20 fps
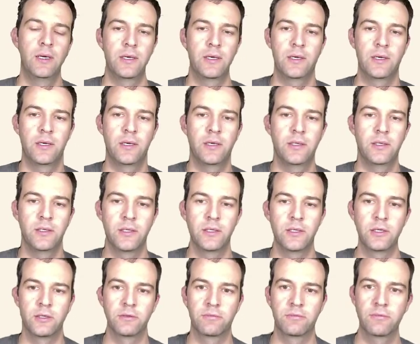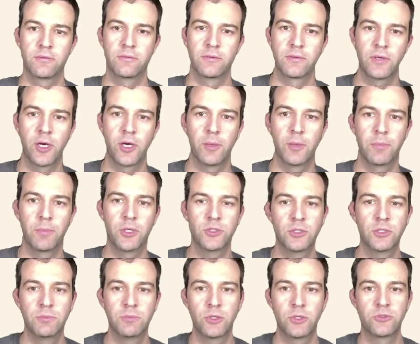I got a bunch
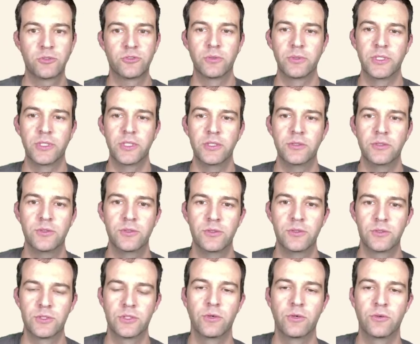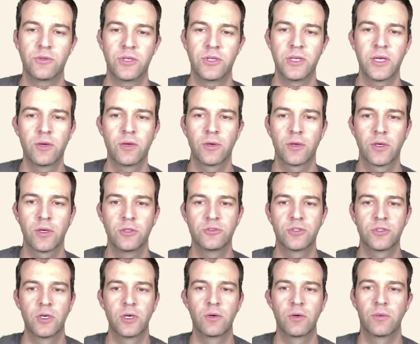of books to read, so today we're going to
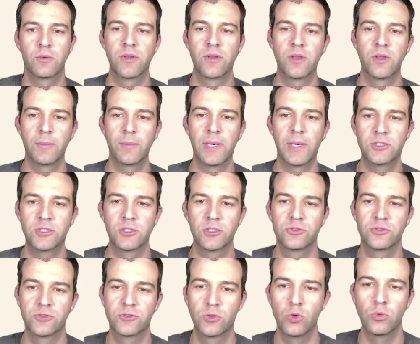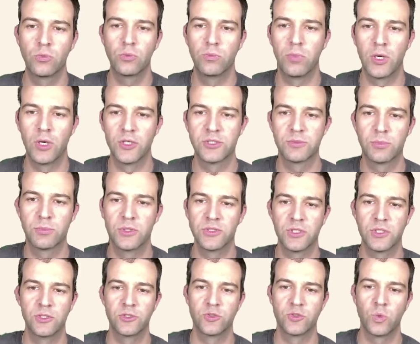start with The Magic School Bus
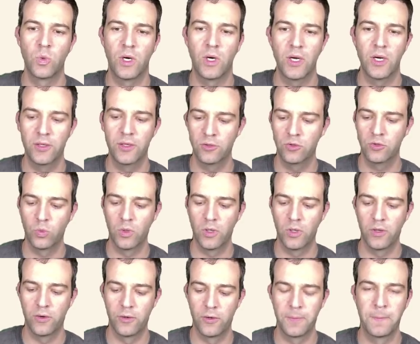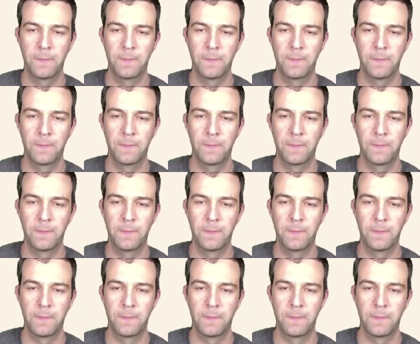Presents Wild Weather.